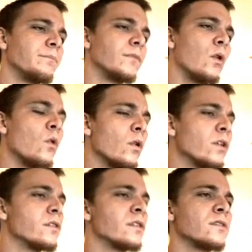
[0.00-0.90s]
Or
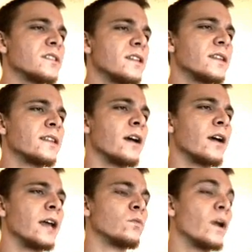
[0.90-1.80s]
you can just sit there
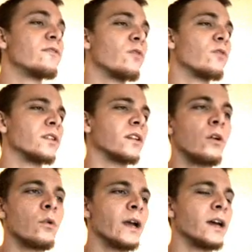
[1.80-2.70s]
and wait for it to
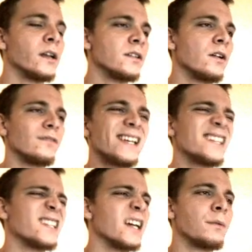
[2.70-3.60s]
go away on its own. It
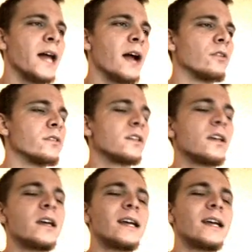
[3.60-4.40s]
takes a couple hours.